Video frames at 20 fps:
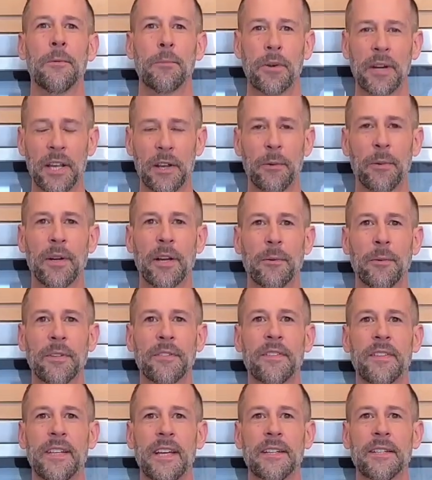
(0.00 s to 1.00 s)
Pretty quick
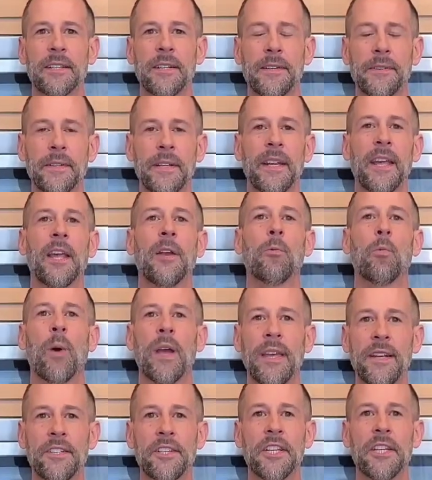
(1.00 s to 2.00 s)
once you get going and
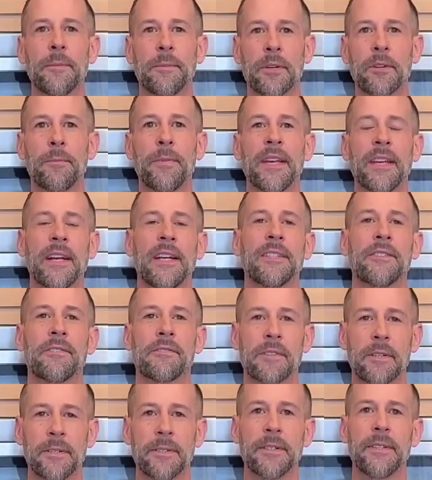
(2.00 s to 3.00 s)
way cheaper to make on
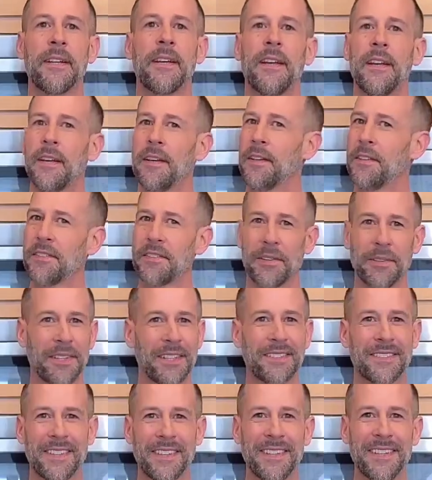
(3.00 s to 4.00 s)
your own. So
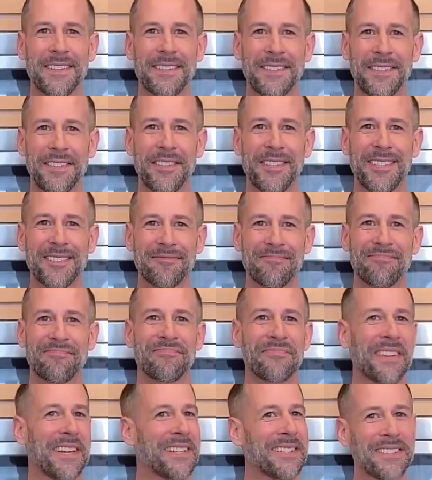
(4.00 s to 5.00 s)
let's get into it
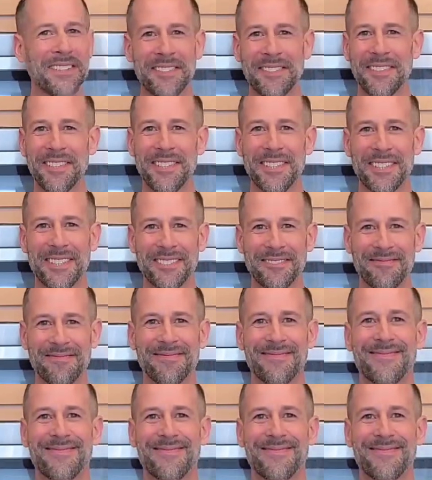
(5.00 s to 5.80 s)
and let's cook.